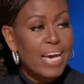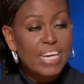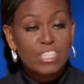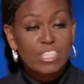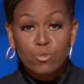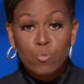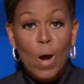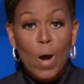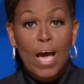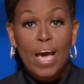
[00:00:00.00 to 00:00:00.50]

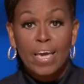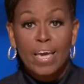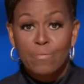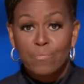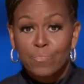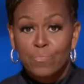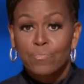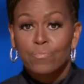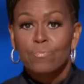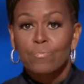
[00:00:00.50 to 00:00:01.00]
That's why
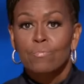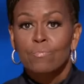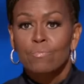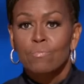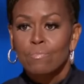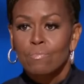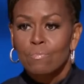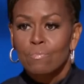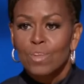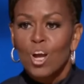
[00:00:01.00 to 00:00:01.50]

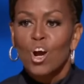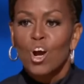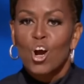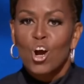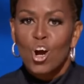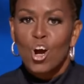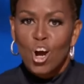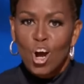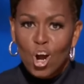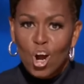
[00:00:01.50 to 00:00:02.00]

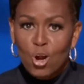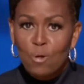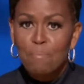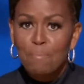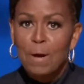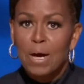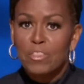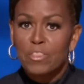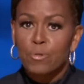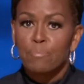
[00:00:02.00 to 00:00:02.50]
her
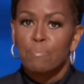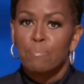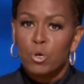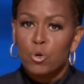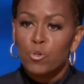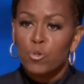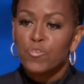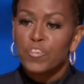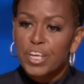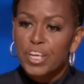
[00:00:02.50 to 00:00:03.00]
mother
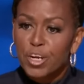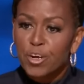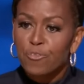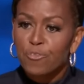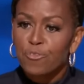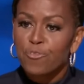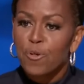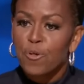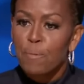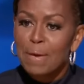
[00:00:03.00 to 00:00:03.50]
moved here
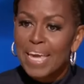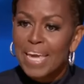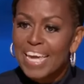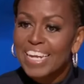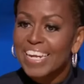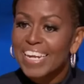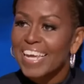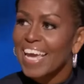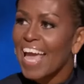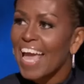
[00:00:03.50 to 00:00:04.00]
from
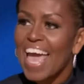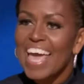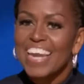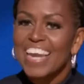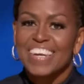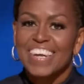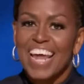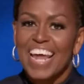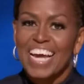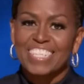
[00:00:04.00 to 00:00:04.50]
India
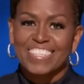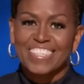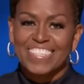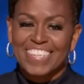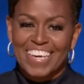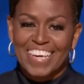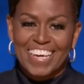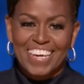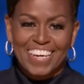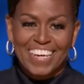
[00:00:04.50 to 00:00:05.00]
at
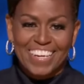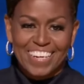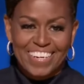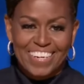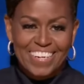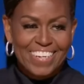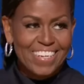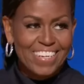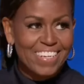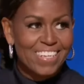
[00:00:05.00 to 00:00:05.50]

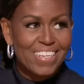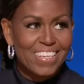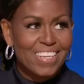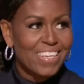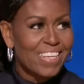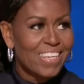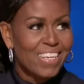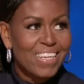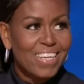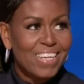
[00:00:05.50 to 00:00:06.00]
19.
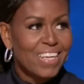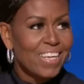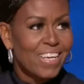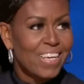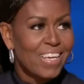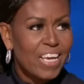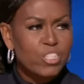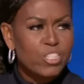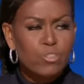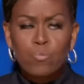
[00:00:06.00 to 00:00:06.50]

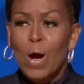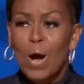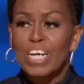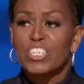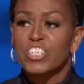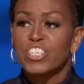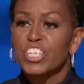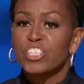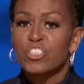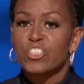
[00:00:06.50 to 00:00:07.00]
It's why
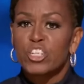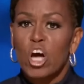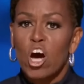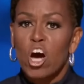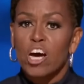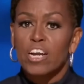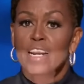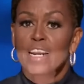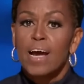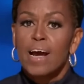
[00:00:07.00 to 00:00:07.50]
she
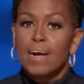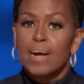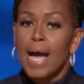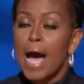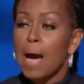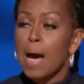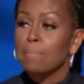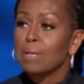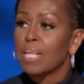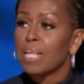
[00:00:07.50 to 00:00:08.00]
taught
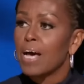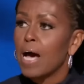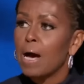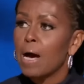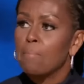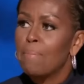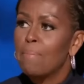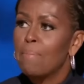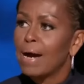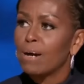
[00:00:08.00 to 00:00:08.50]
Kamala
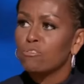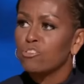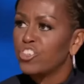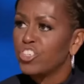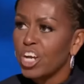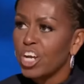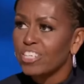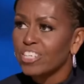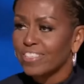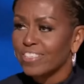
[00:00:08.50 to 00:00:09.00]
about
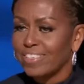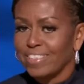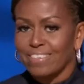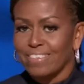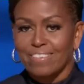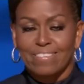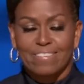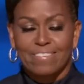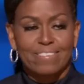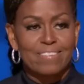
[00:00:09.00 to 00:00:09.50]

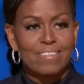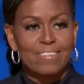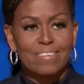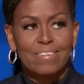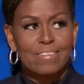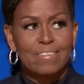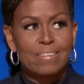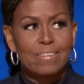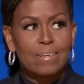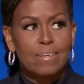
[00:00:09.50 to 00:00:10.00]
justice,
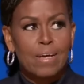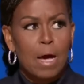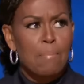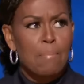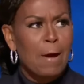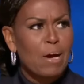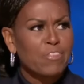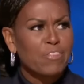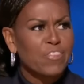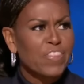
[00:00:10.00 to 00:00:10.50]

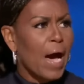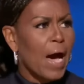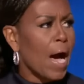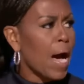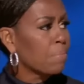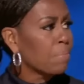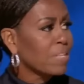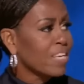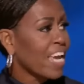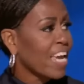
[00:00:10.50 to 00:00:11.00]
about the
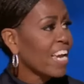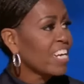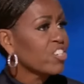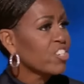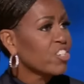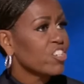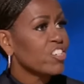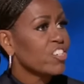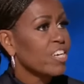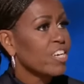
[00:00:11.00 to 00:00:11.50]

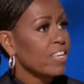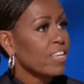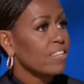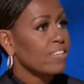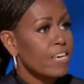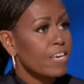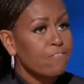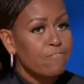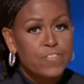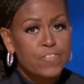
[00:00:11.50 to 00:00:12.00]
obligation to
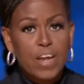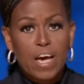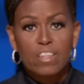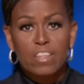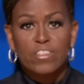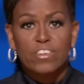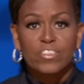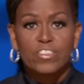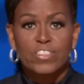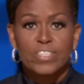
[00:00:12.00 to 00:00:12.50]
lift
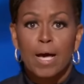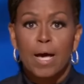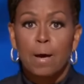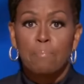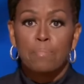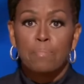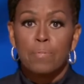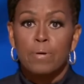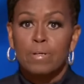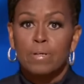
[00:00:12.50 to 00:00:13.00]
others
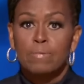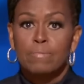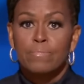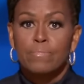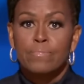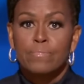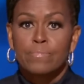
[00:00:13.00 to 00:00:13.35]
up,